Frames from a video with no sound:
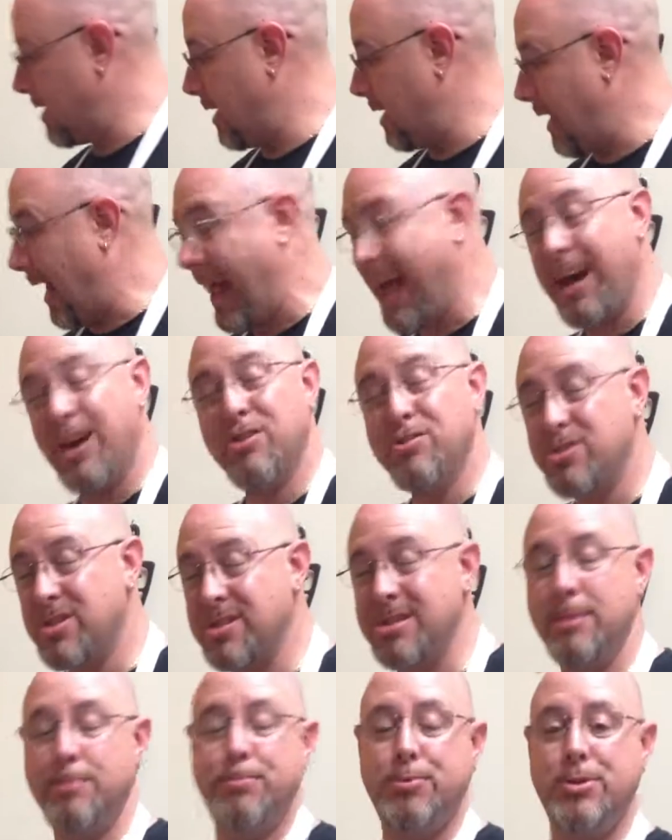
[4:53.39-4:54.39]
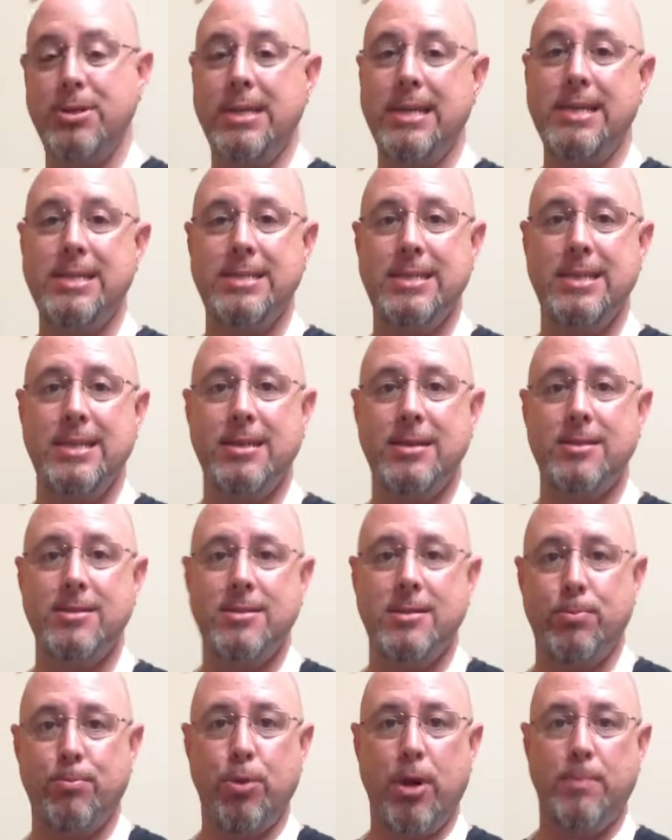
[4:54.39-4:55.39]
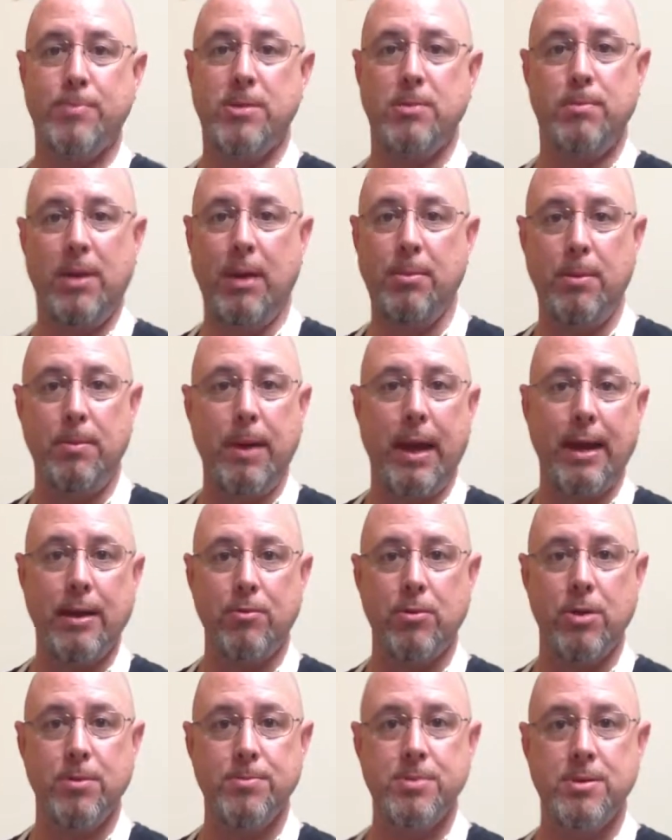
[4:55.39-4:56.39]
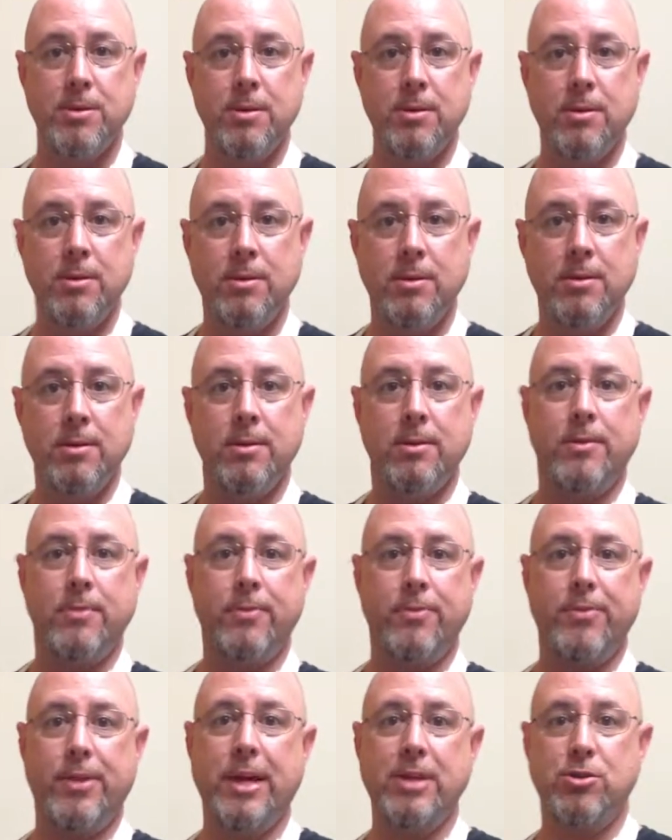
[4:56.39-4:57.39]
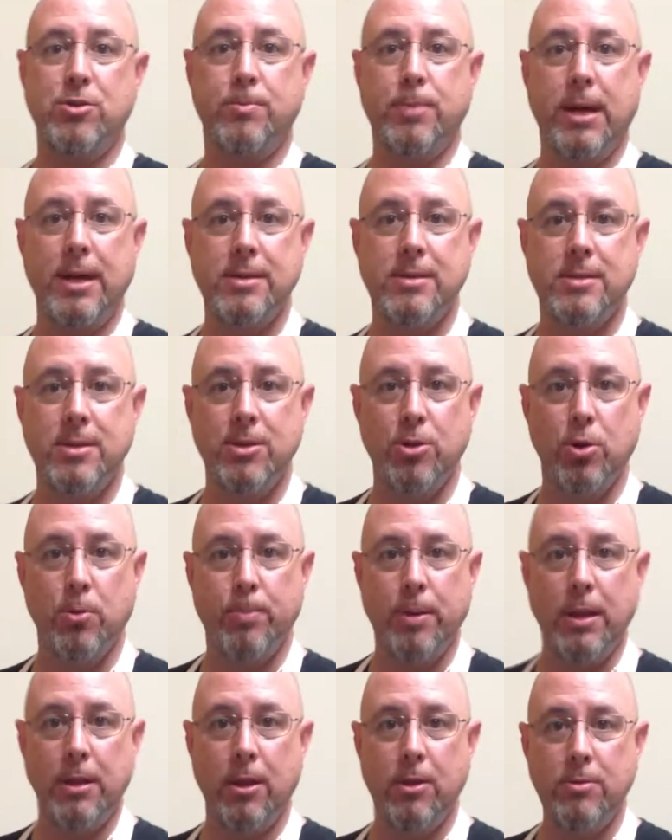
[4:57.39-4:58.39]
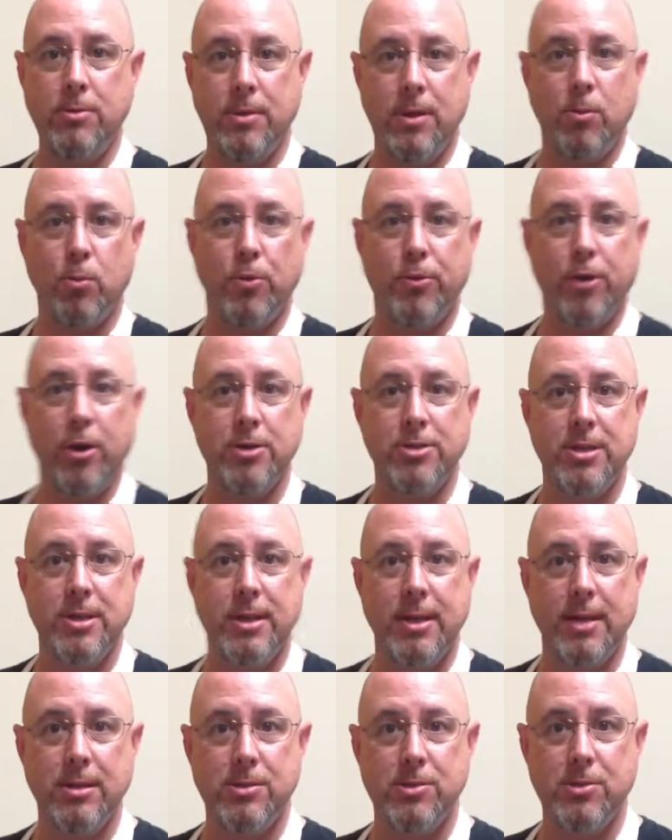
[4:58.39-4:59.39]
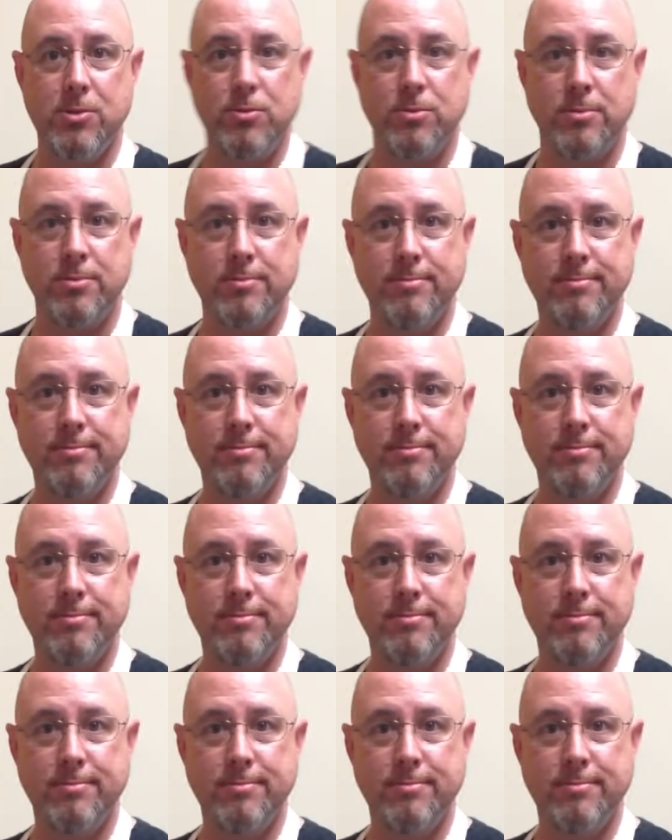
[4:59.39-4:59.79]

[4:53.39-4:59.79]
seen how simple and easy it is to prep some baby back ribs. Thanks for buying Senor Pelon, and we'll talk to you again soon.